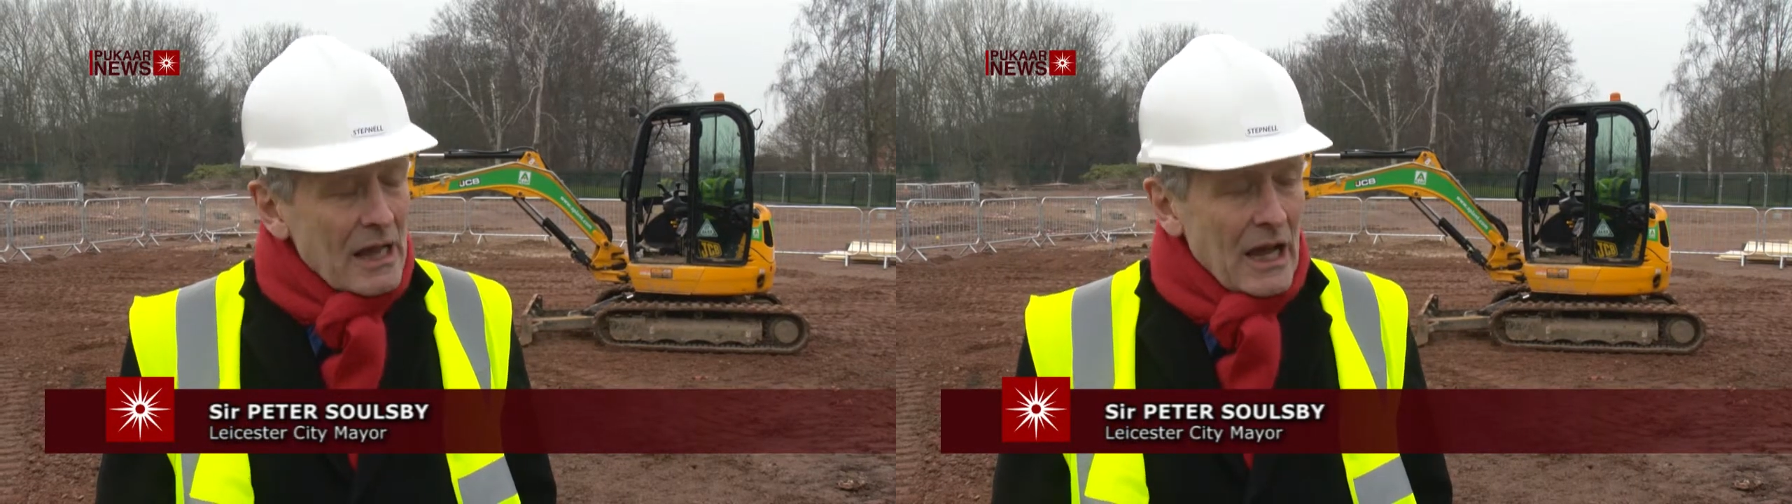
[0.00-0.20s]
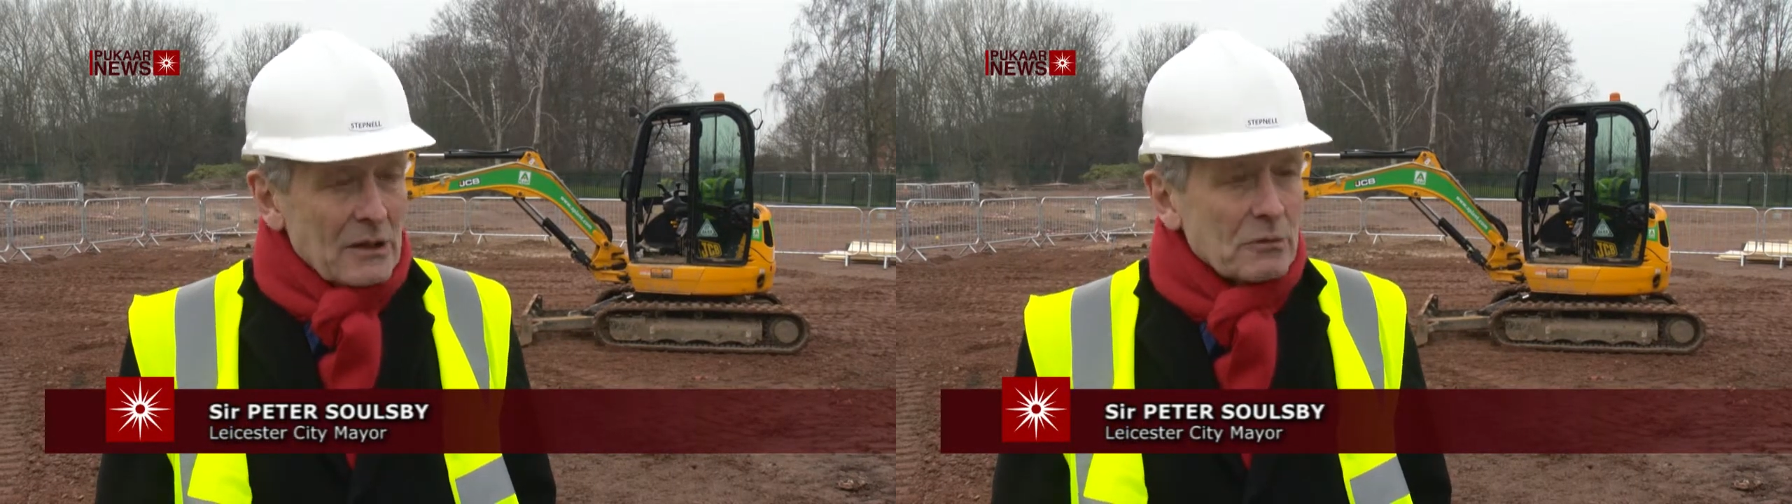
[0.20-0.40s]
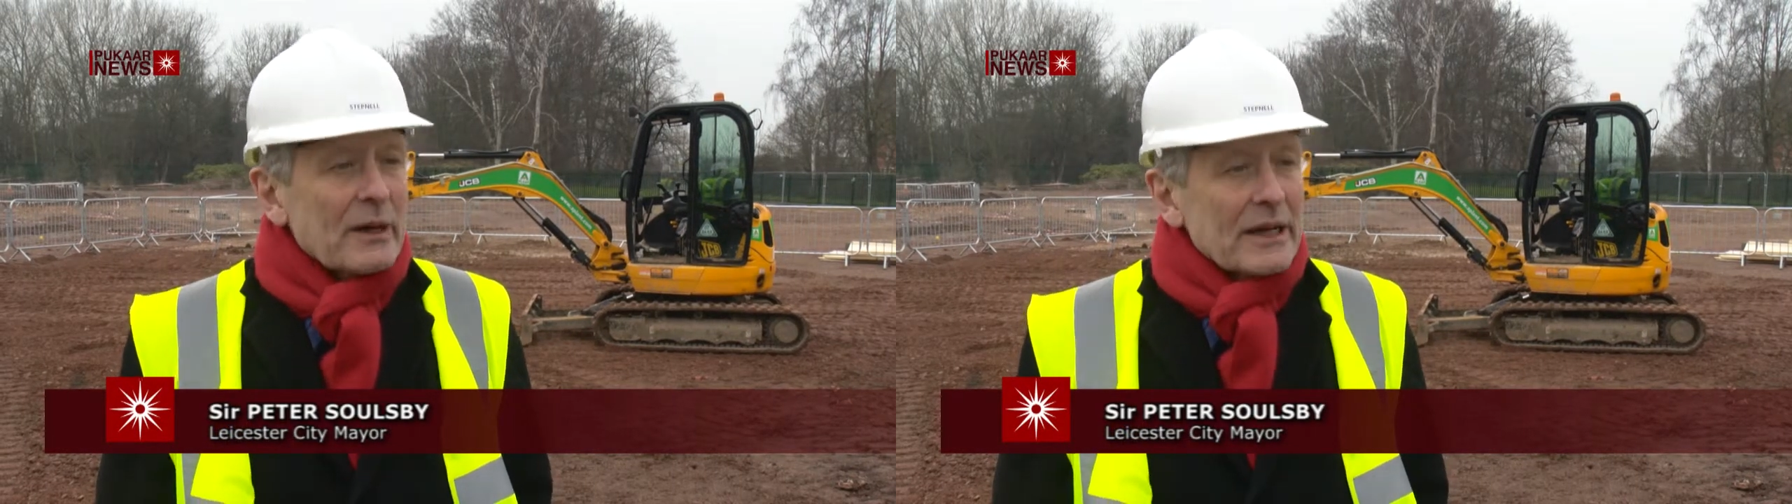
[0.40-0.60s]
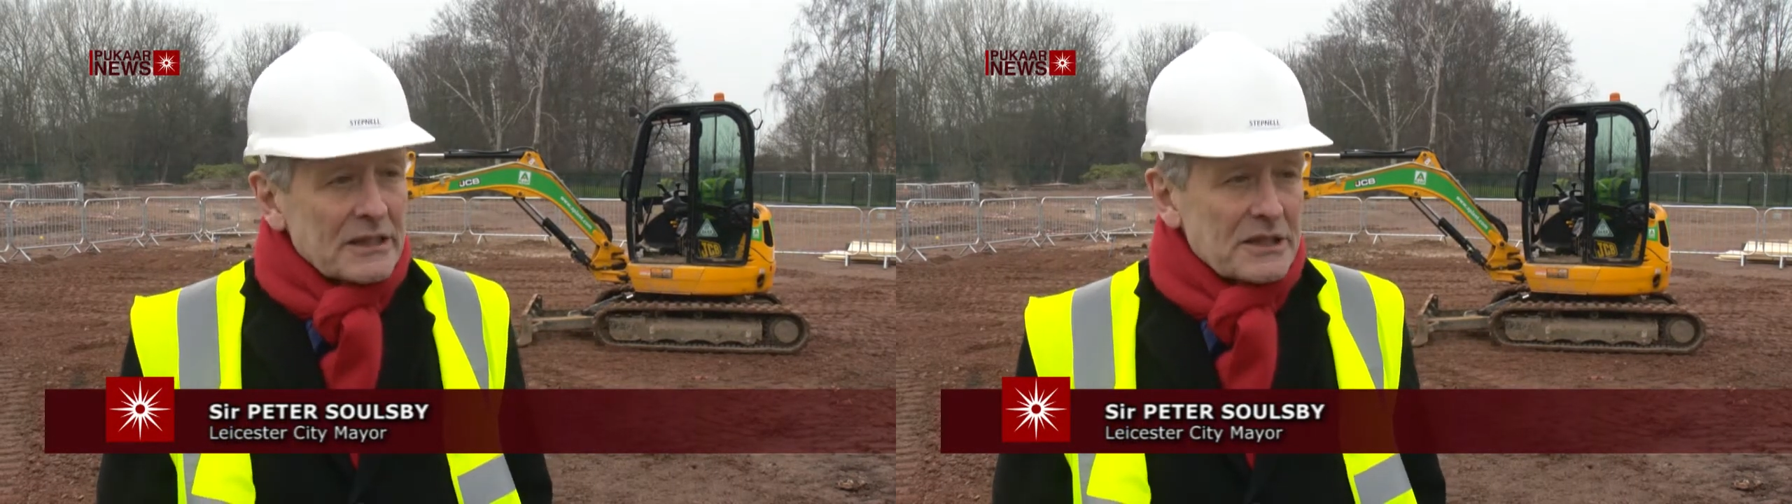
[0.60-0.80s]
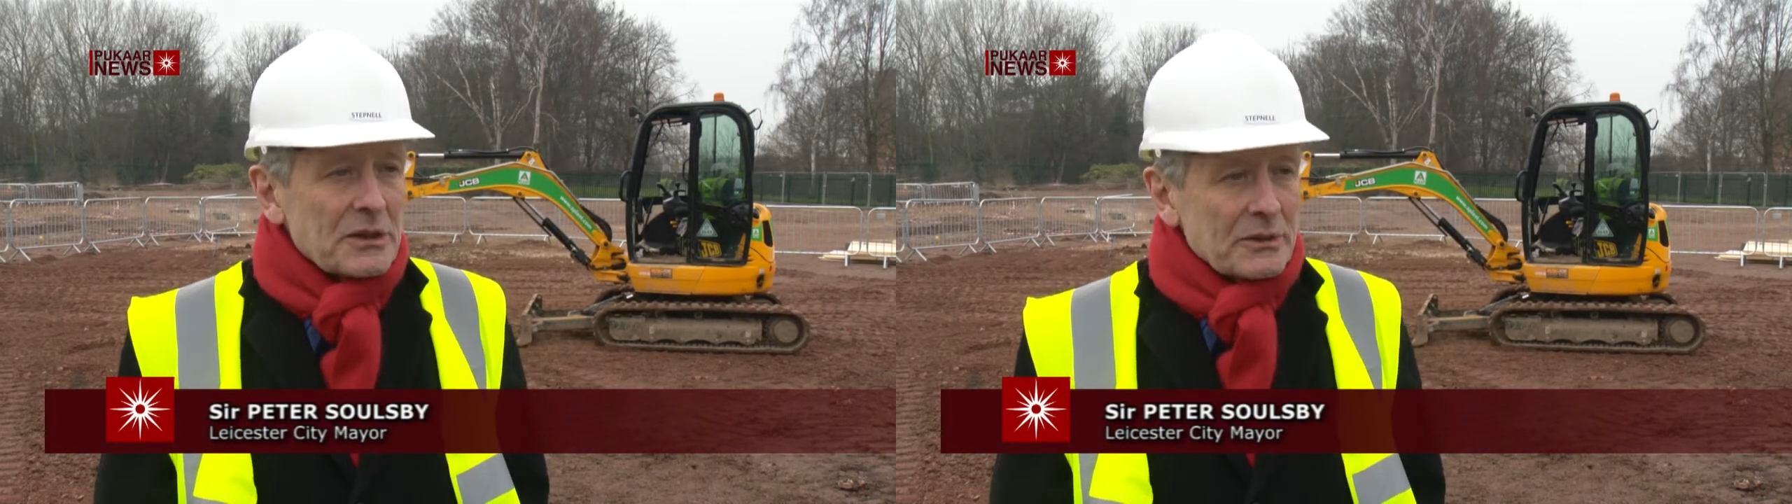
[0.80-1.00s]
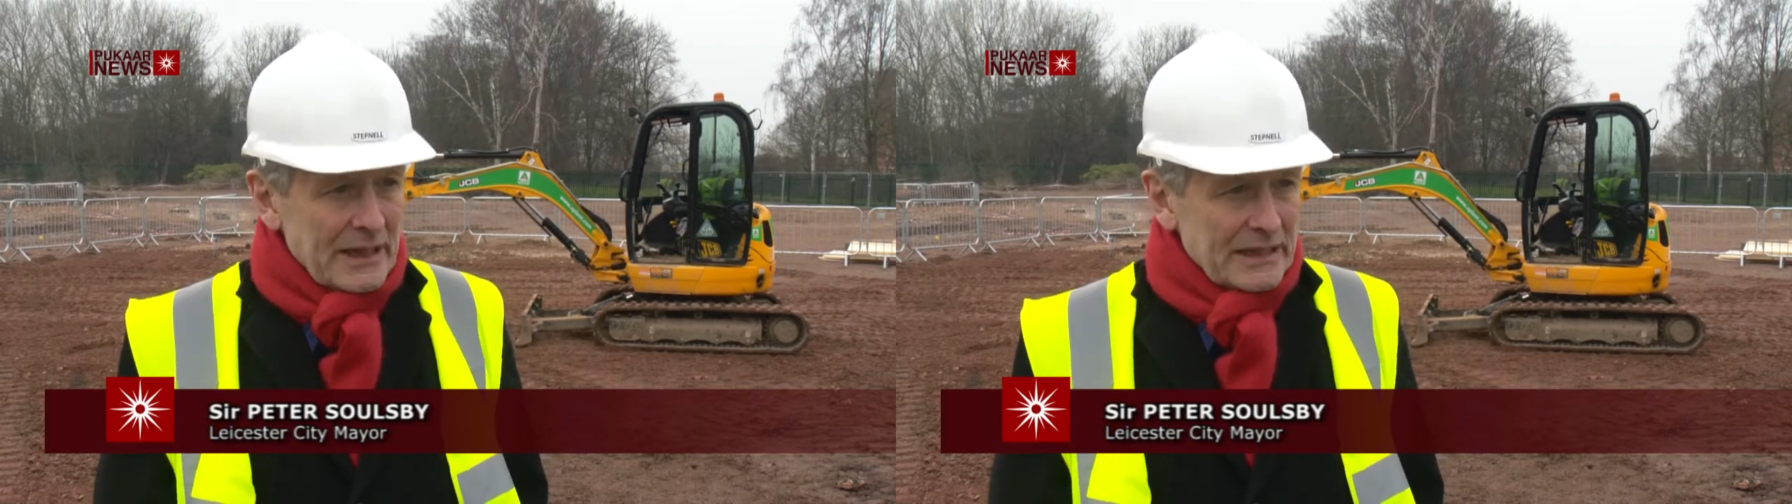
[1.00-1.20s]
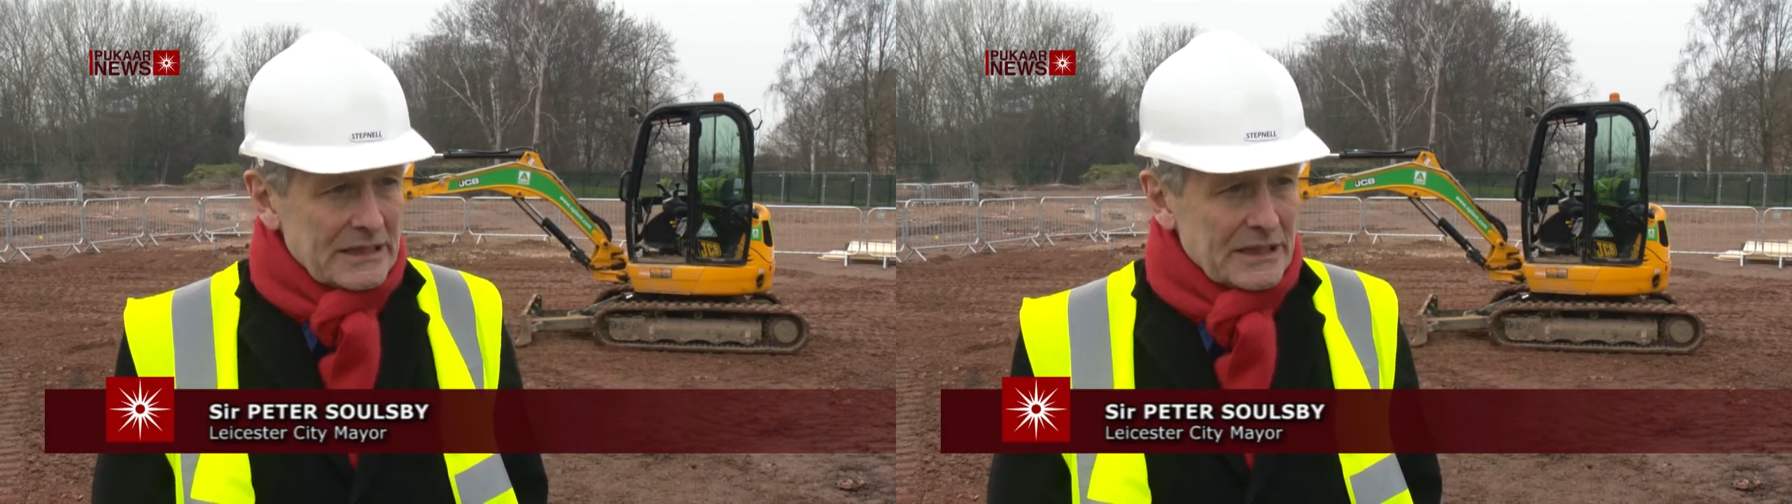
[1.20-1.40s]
and what it'll do is